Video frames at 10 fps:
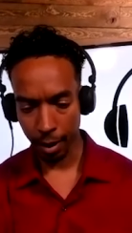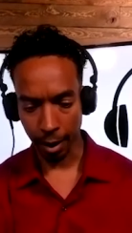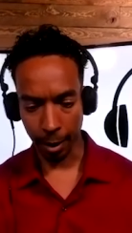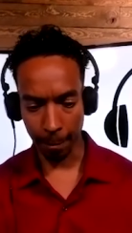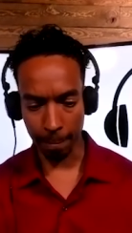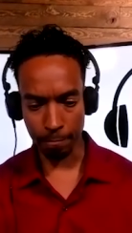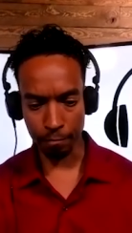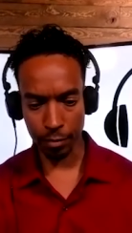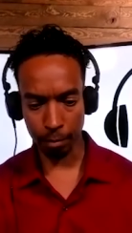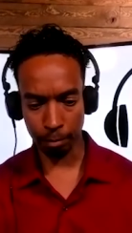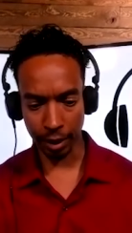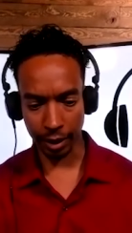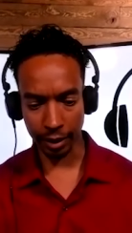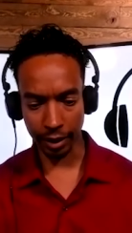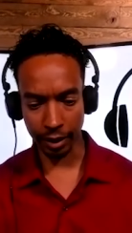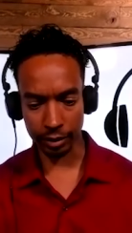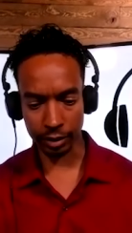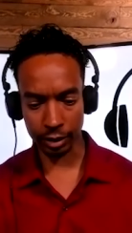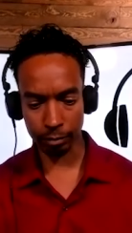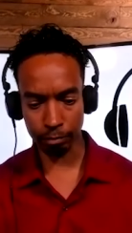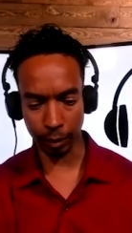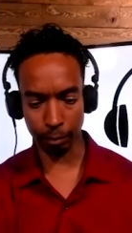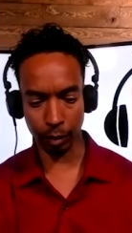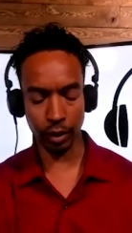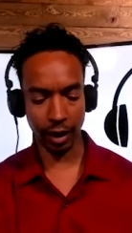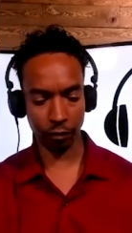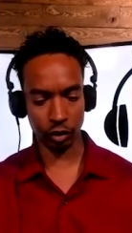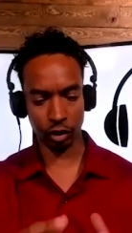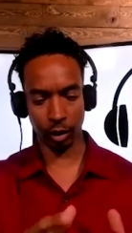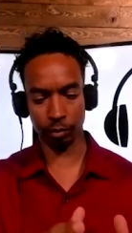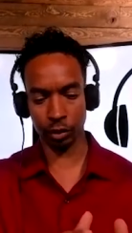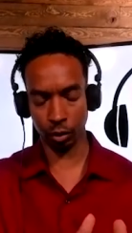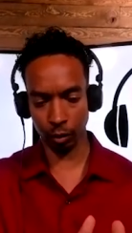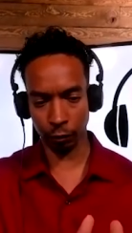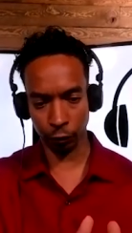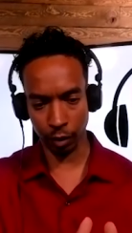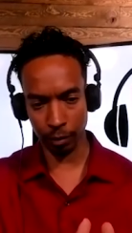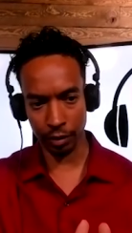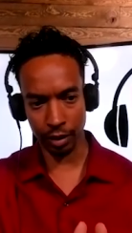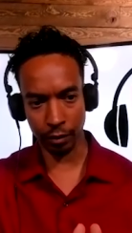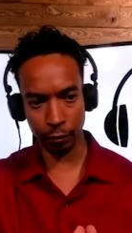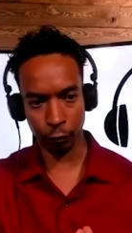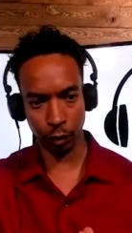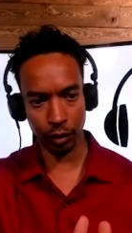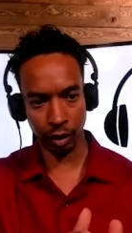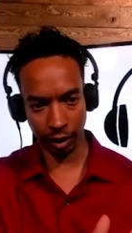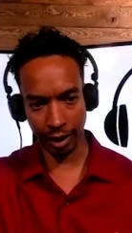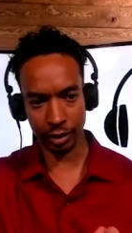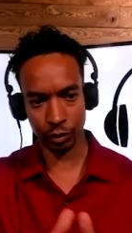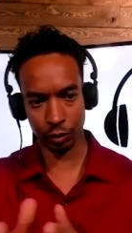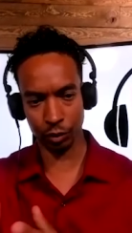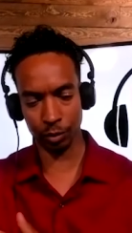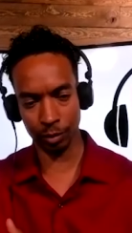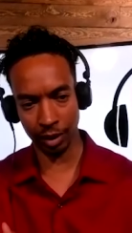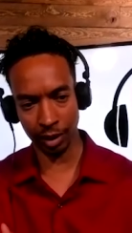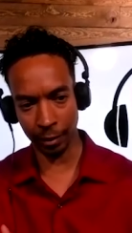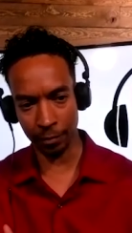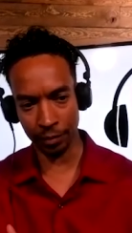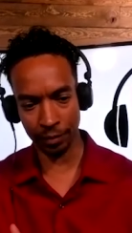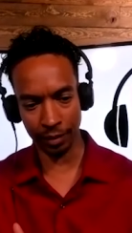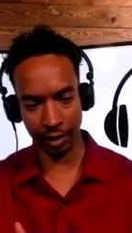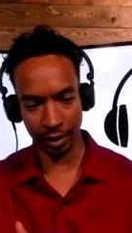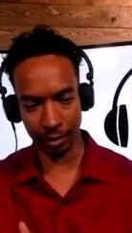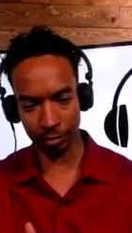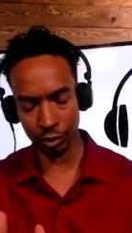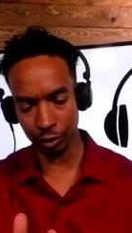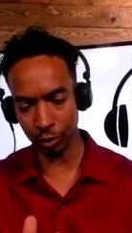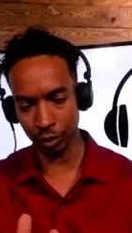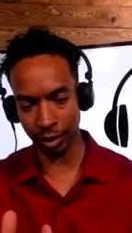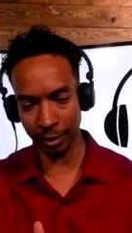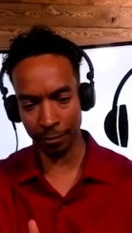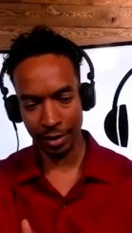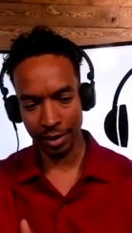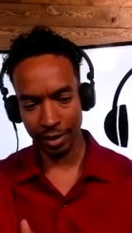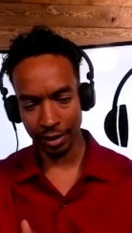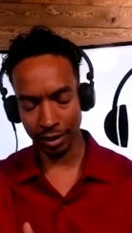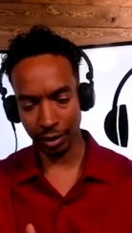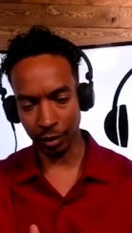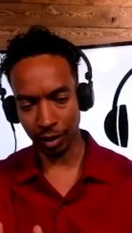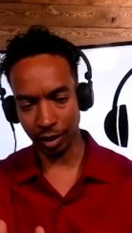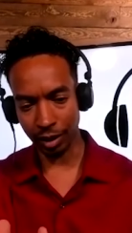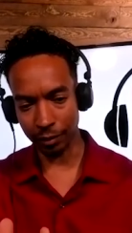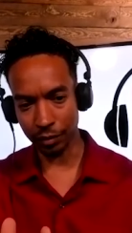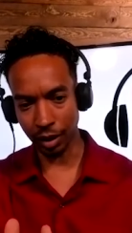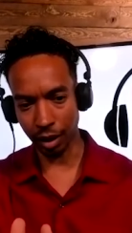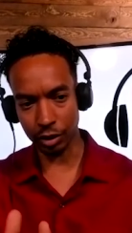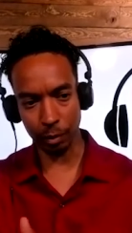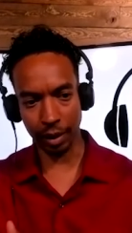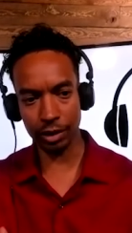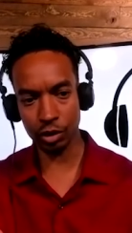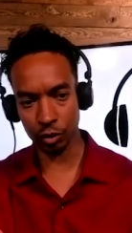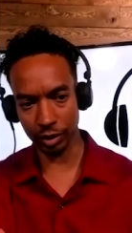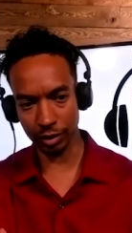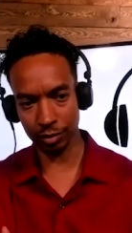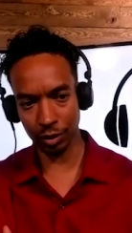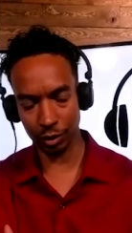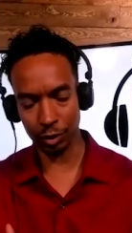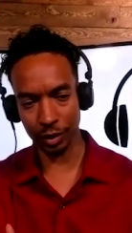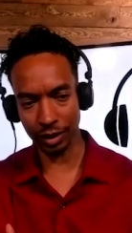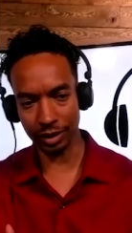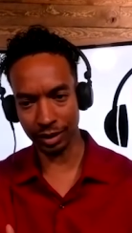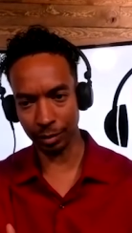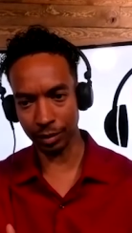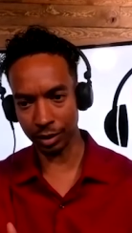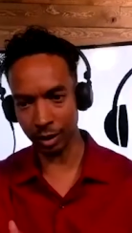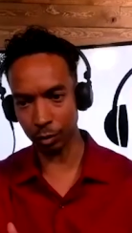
Um, but it's but but we have to jump sort of from the from the classroom uh, uh, to uh, you know uh, onto Main Street, so to speak, in some in some